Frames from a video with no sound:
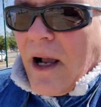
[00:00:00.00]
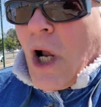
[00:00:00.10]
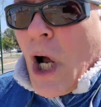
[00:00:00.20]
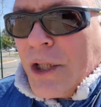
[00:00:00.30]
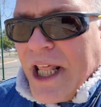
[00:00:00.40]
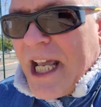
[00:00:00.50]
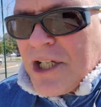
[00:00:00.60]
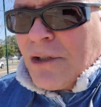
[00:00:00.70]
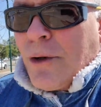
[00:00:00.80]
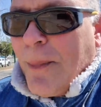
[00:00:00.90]

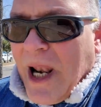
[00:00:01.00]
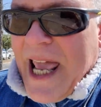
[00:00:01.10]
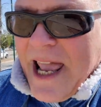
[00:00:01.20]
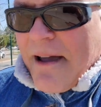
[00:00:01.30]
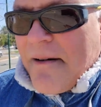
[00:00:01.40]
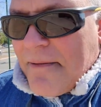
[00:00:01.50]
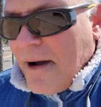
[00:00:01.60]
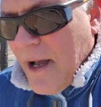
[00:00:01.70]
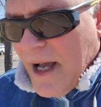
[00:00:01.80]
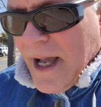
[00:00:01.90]
conditioned to believe
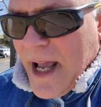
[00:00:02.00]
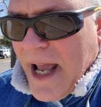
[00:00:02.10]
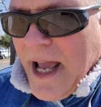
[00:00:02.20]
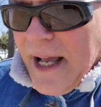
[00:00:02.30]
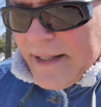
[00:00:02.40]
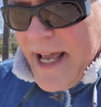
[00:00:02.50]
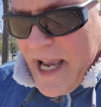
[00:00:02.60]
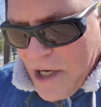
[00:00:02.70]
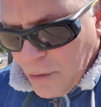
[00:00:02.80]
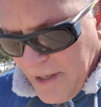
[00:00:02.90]
that
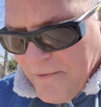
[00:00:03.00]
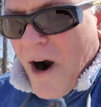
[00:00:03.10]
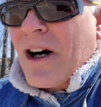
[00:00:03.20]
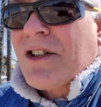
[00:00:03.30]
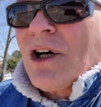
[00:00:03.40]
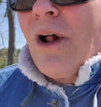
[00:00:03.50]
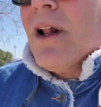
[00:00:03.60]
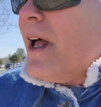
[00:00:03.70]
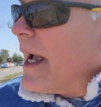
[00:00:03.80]
universal